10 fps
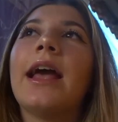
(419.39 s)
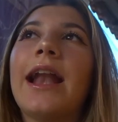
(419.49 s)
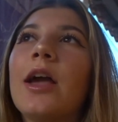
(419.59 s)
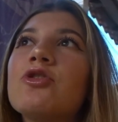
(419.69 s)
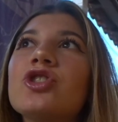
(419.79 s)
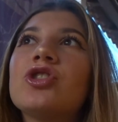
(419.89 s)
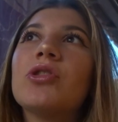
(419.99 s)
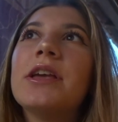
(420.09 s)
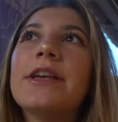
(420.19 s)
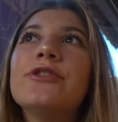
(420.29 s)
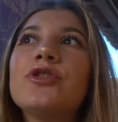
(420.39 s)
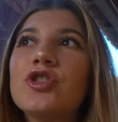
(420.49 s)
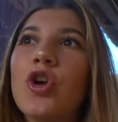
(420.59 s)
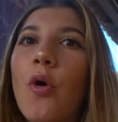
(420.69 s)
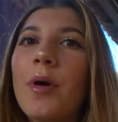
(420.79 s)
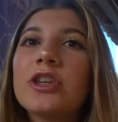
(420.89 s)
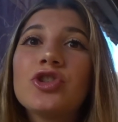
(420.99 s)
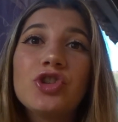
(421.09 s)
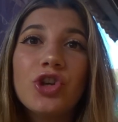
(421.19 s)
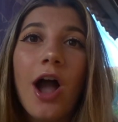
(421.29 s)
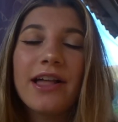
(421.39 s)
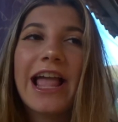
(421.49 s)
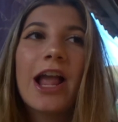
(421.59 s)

And I was just in so much shock, like,